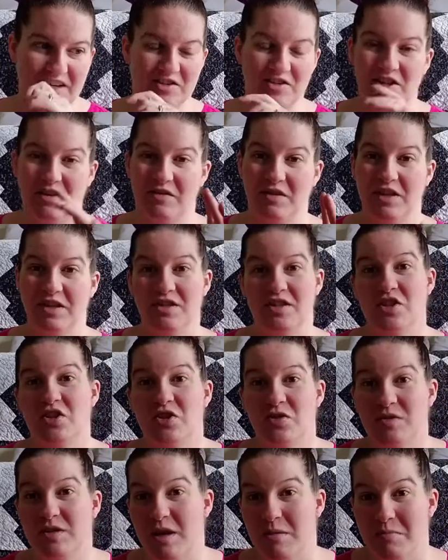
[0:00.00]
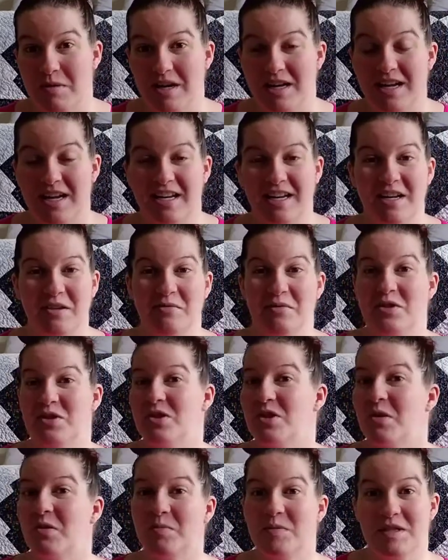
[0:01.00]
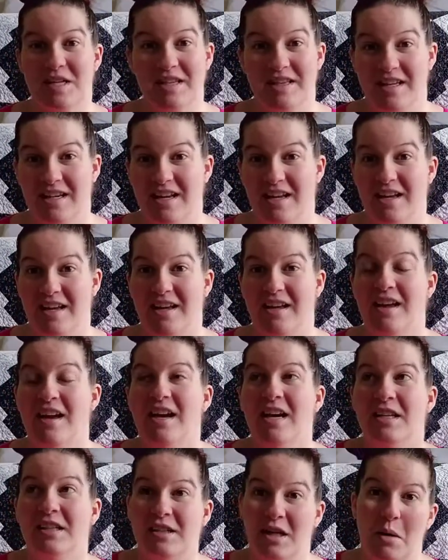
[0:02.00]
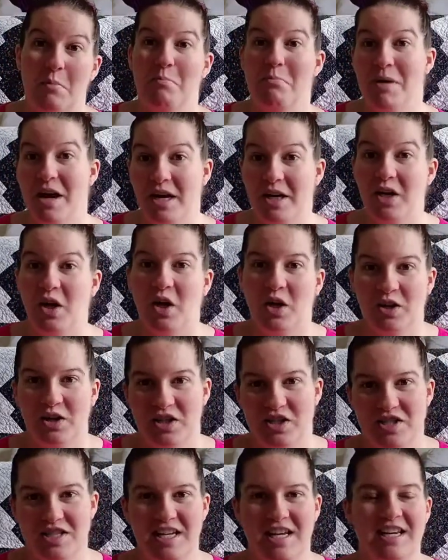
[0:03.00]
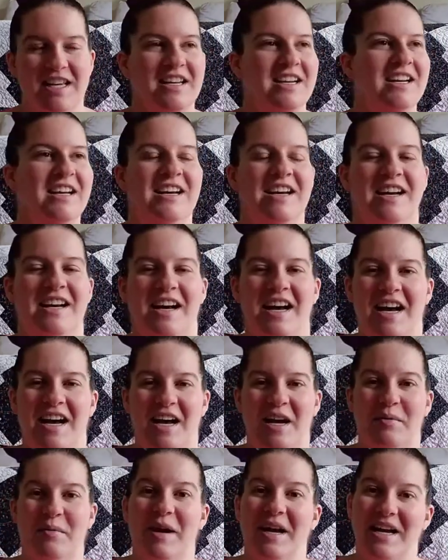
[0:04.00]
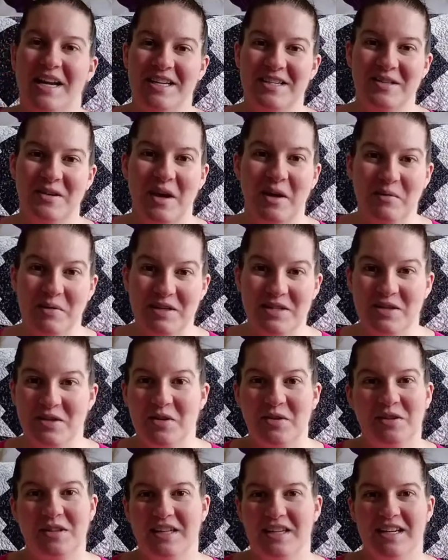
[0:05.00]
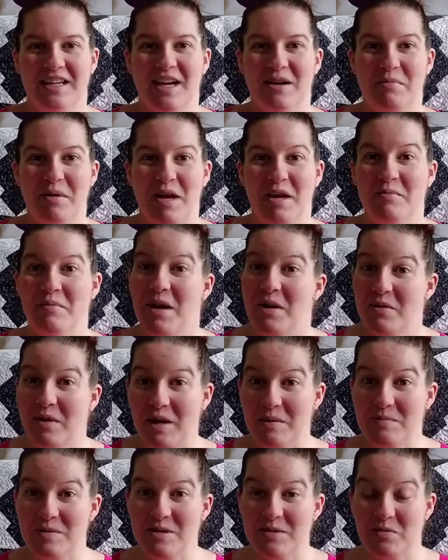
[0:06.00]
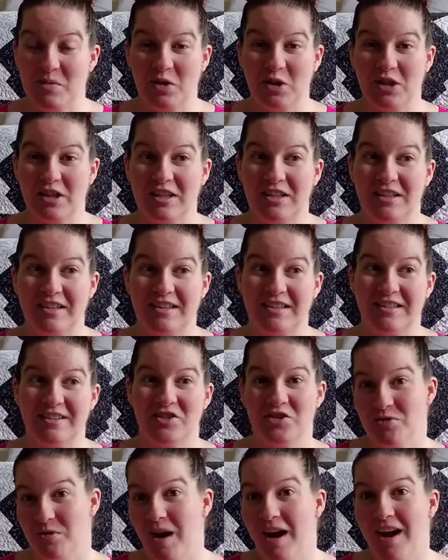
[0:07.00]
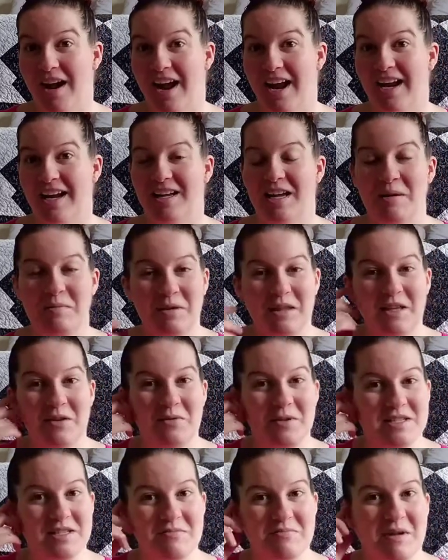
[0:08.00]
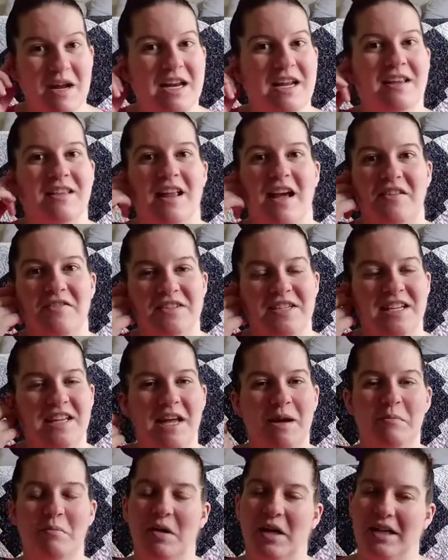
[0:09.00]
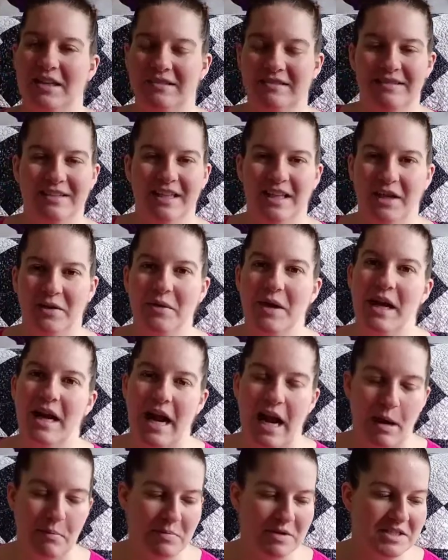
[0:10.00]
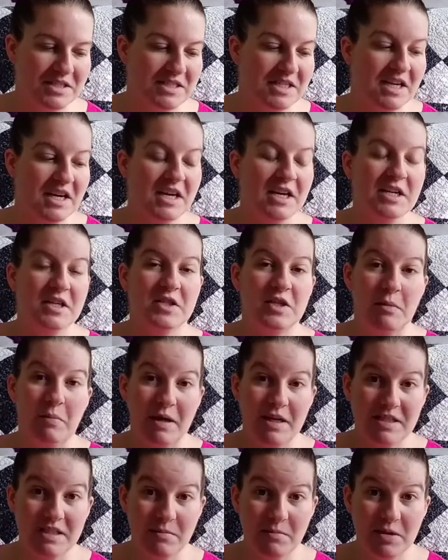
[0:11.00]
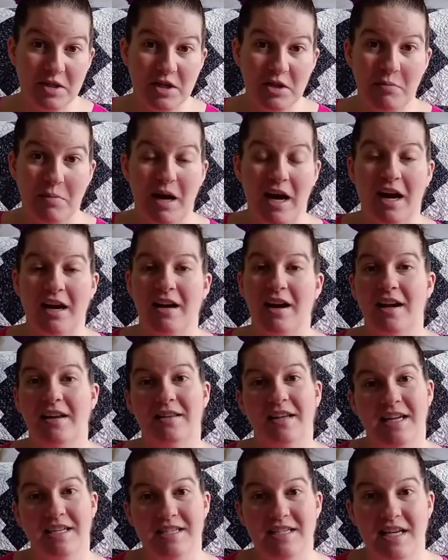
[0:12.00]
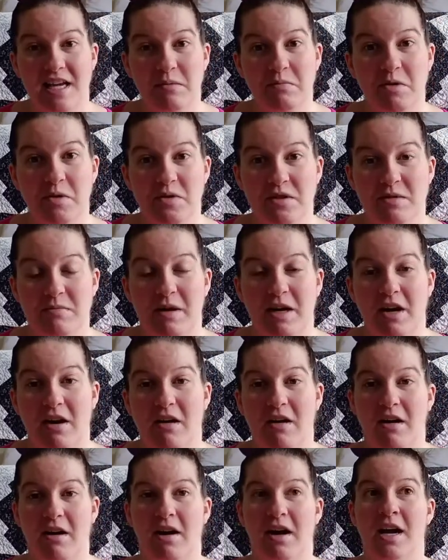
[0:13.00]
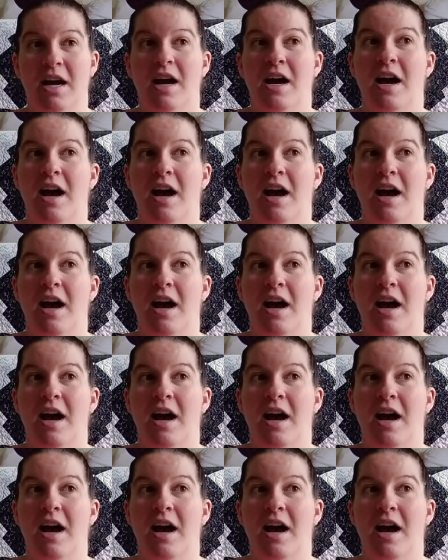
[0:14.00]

and Jeffrey's shoes got muddy and he was so upset that he got mud on the seat. And so I went to go clean it up and my wipes were dry. I mean, there wasn't many left in them, but you know, it happens. So I picked up a new pack. I like to keep those in my car.